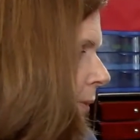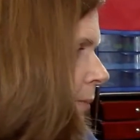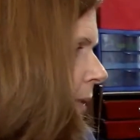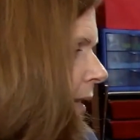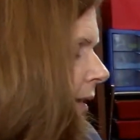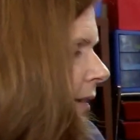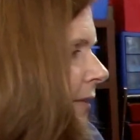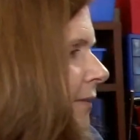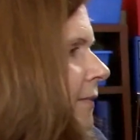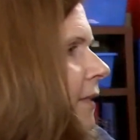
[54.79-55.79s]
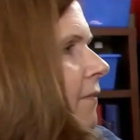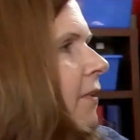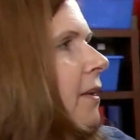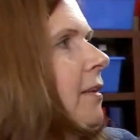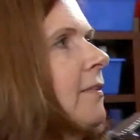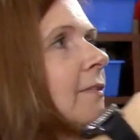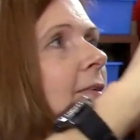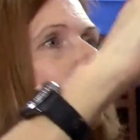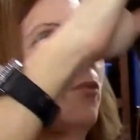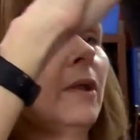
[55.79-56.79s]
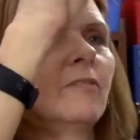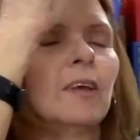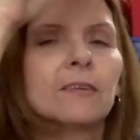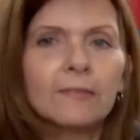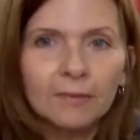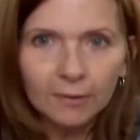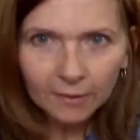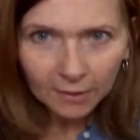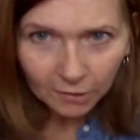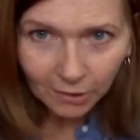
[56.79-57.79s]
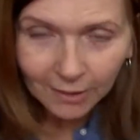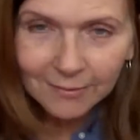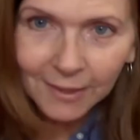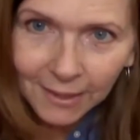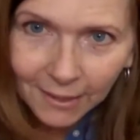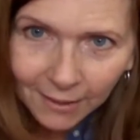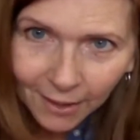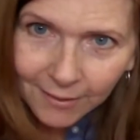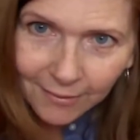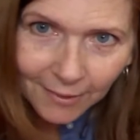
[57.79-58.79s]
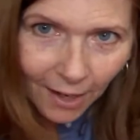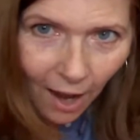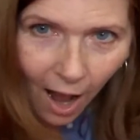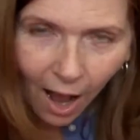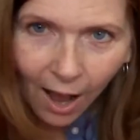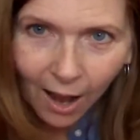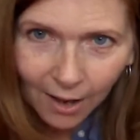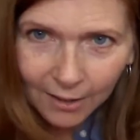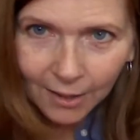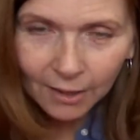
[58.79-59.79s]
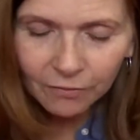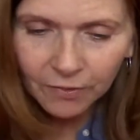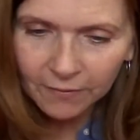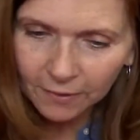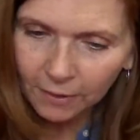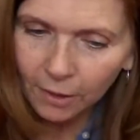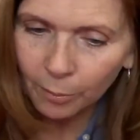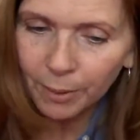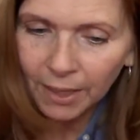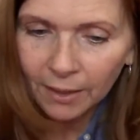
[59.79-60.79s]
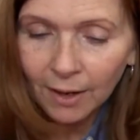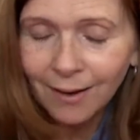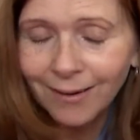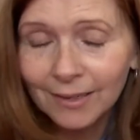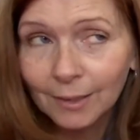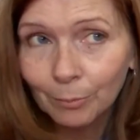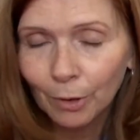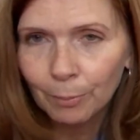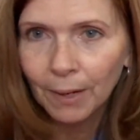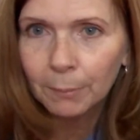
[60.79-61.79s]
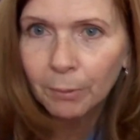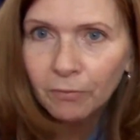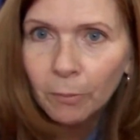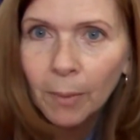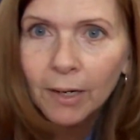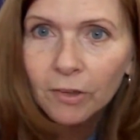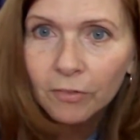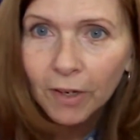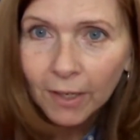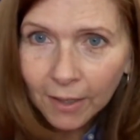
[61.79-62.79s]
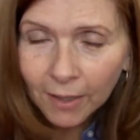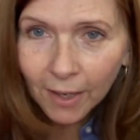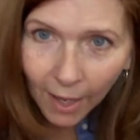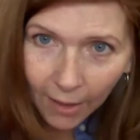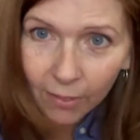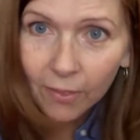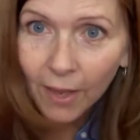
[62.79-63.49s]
it on my head and see if it somewhat fits. And then you guys can get an idea. Huh, it fits a little bit. I need more paper for mine to fit. And